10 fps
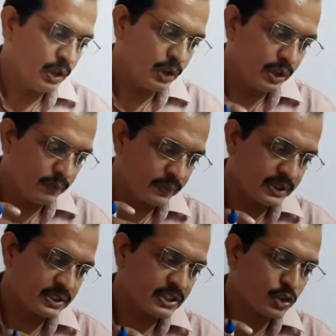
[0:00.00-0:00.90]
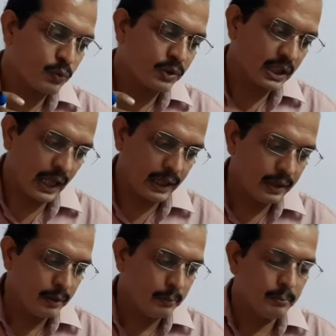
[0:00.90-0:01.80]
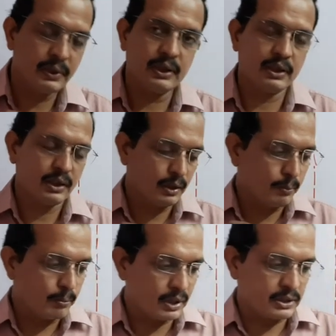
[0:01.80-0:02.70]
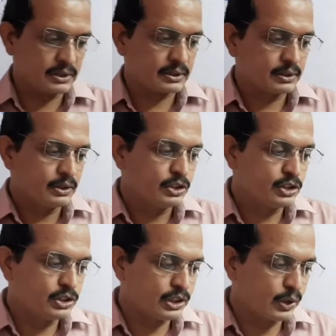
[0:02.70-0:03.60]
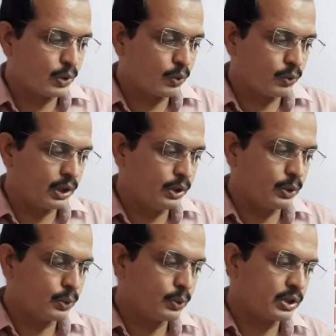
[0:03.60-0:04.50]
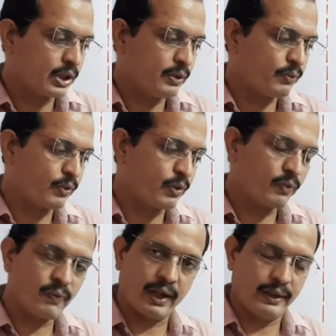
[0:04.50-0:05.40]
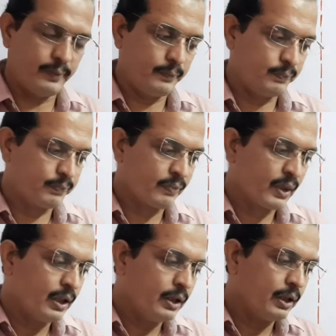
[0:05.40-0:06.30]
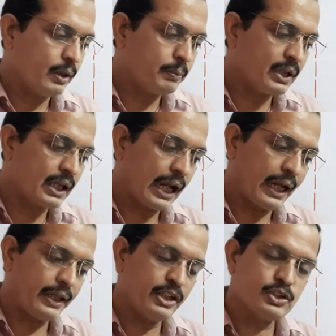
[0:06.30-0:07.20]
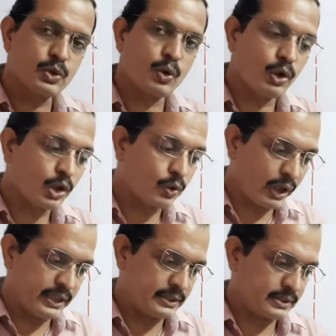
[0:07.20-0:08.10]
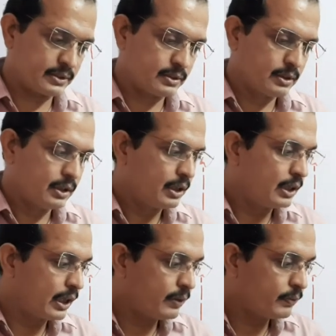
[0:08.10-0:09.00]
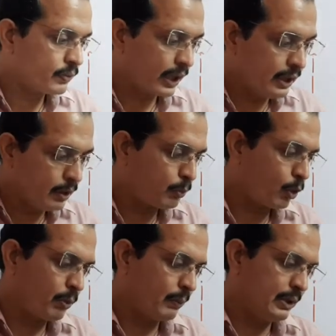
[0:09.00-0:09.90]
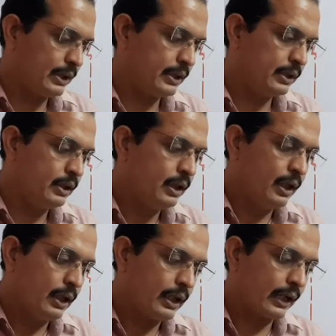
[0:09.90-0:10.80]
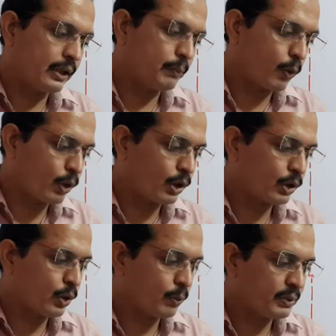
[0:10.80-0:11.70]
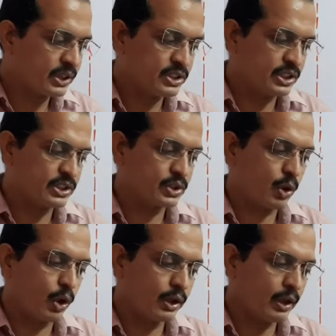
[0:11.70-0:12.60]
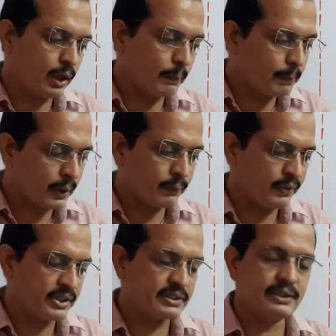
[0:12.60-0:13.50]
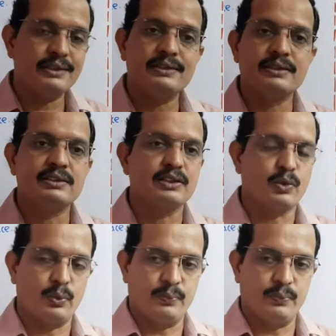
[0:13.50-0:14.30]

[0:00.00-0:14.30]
The faces of a die bear numbers 0, 1, 2, 3, 4, 5. If the die is rolled twice, then find the probability that the product of digits on the upper face is 0.